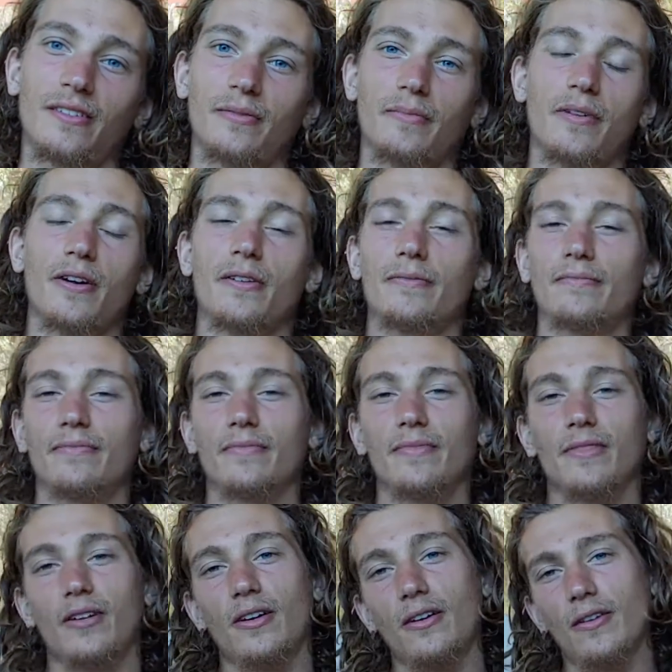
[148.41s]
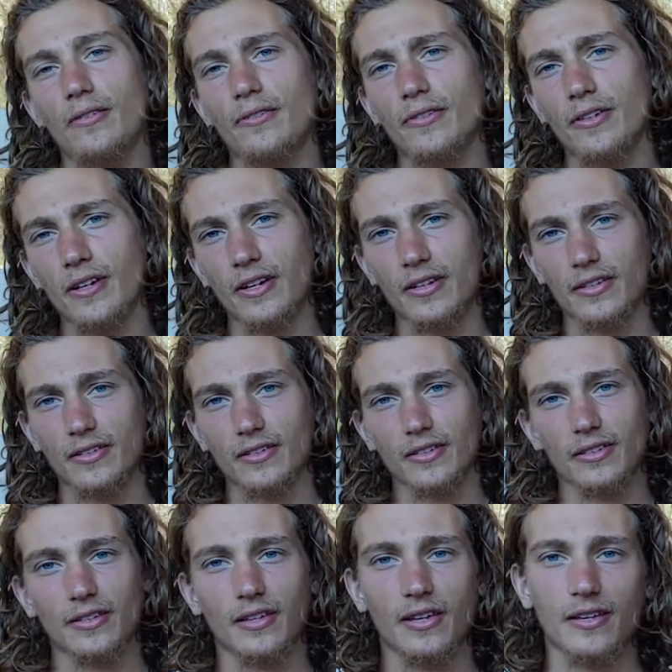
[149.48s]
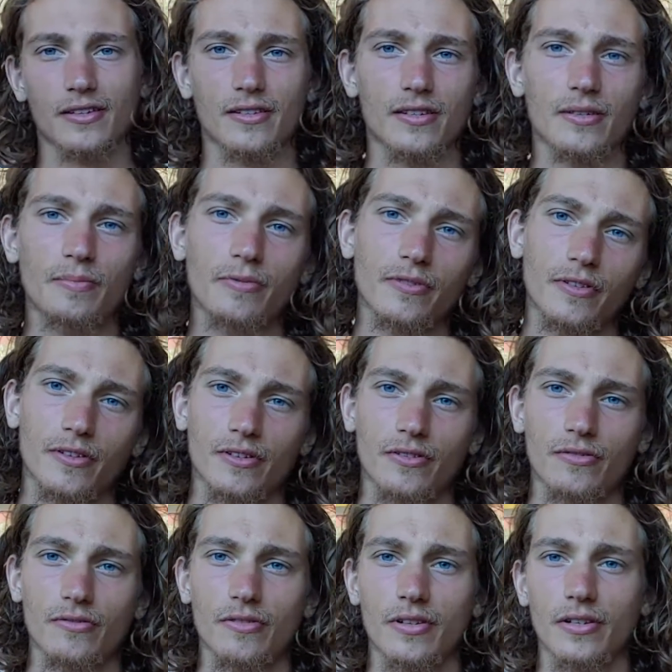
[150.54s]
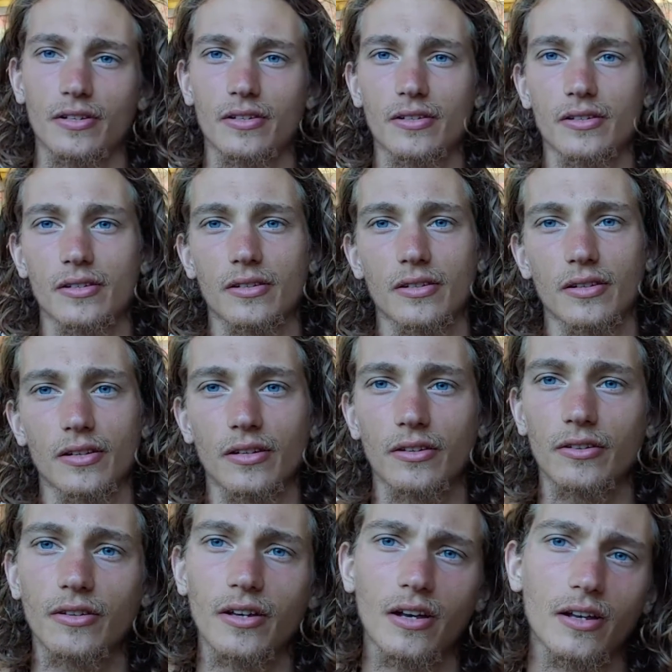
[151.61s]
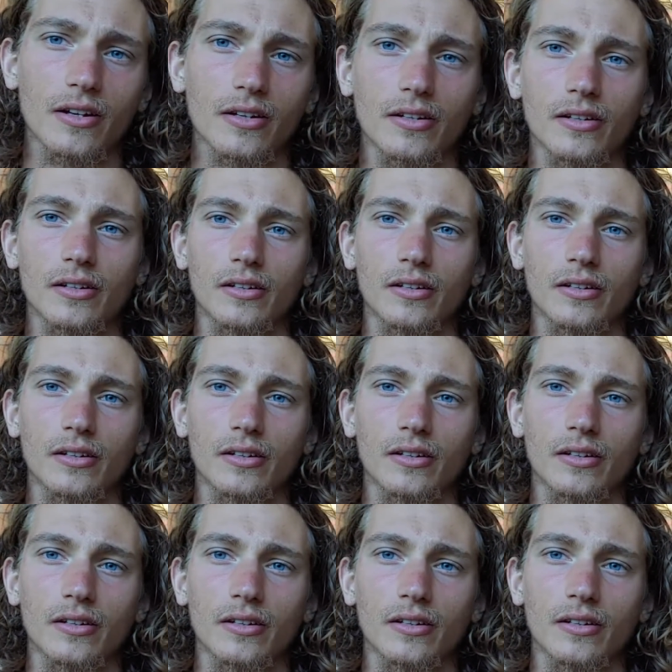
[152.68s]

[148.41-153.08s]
about, oh, you kind of can't sleep on the streets, and you kind of